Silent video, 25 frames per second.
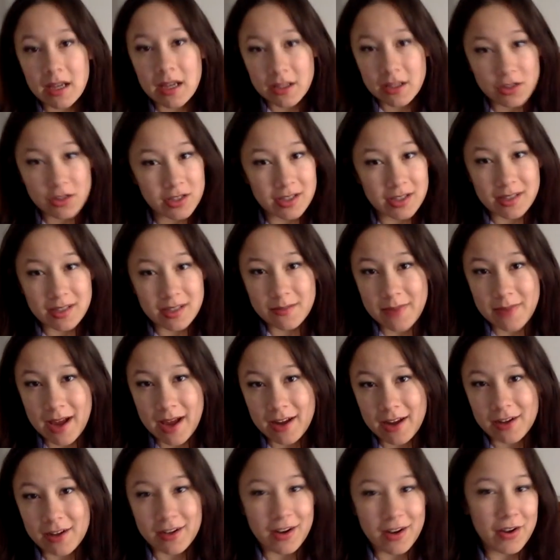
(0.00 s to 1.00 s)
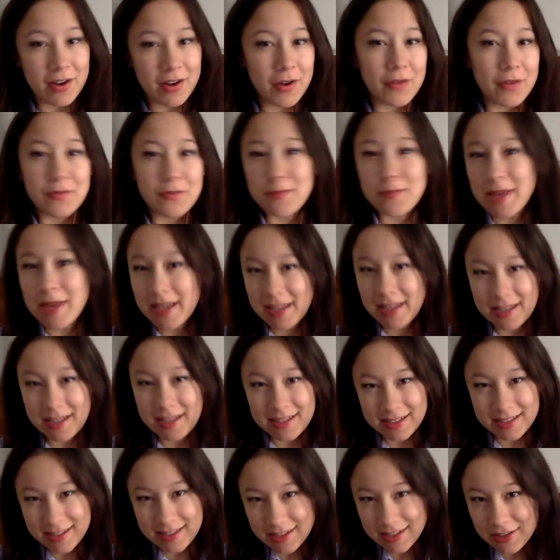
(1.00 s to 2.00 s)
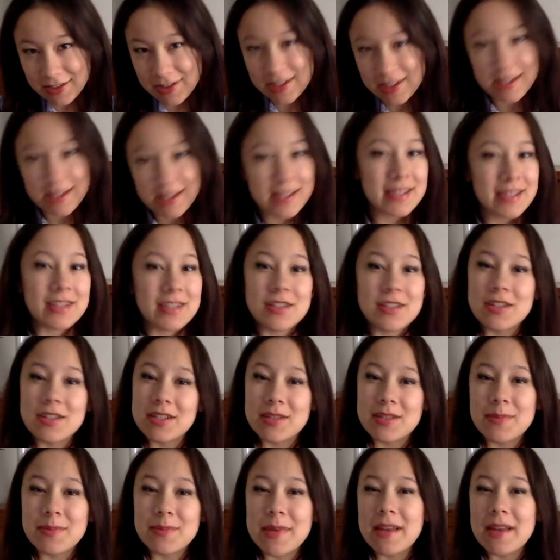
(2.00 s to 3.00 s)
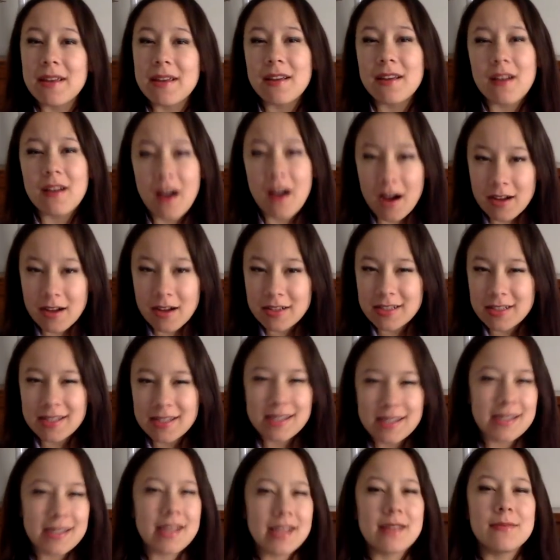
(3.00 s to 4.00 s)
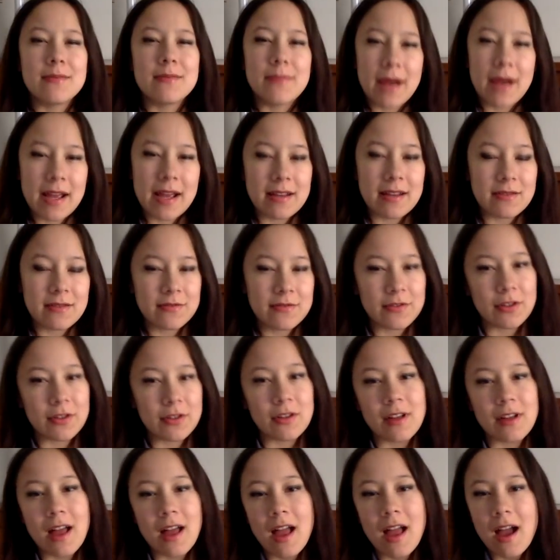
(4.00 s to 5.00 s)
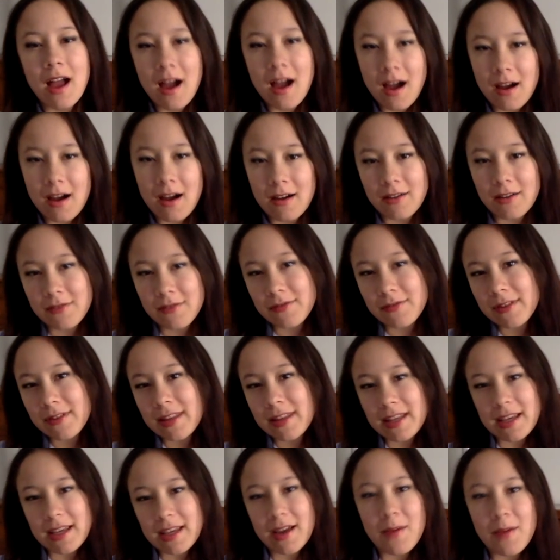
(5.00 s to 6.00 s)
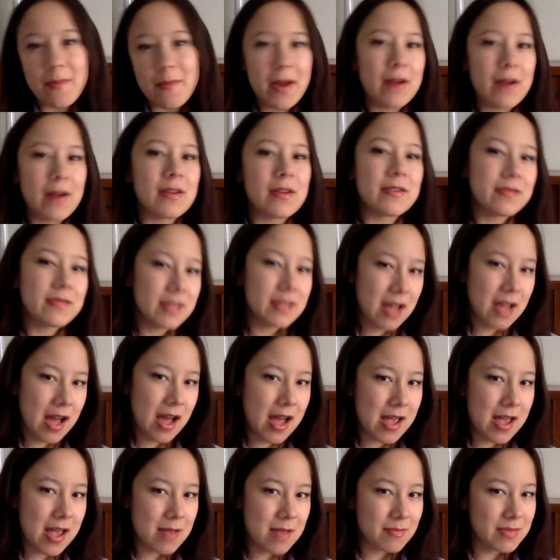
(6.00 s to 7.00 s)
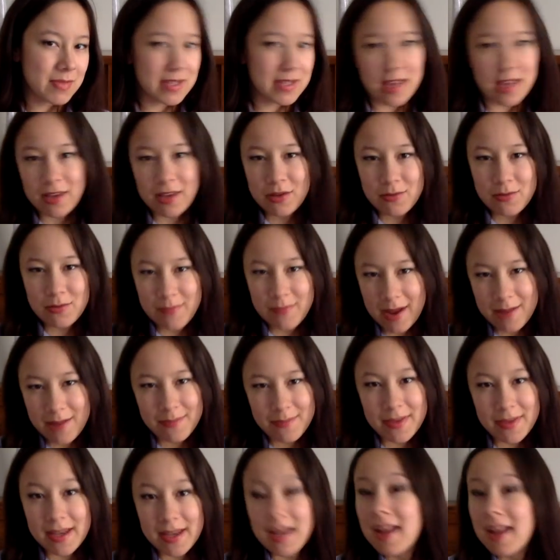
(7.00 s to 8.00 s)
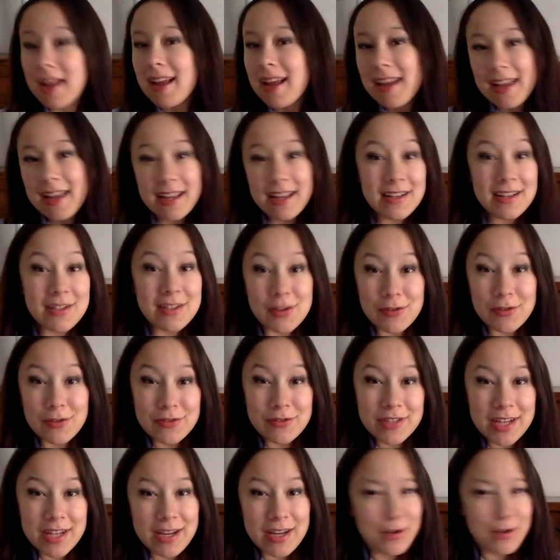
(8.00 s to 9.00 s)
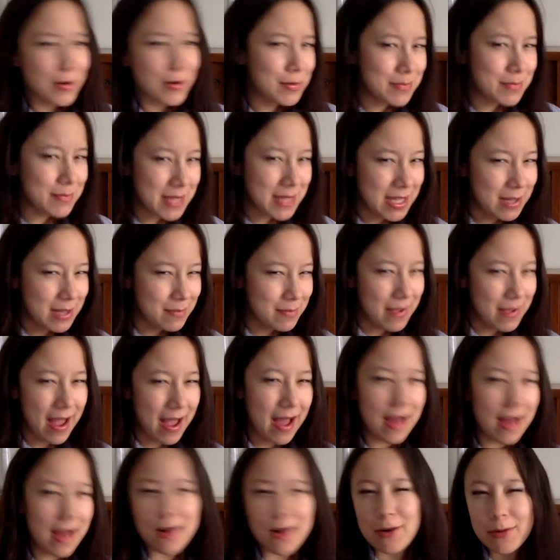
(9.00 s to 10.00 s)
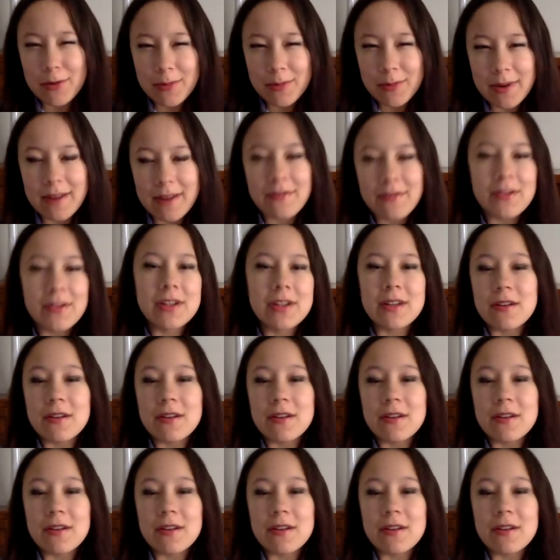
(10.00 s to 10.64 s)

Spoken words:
It's just a matter of making decisions and just being conscious and mindful of the amount of times that you might be indulging or being bad or whatever.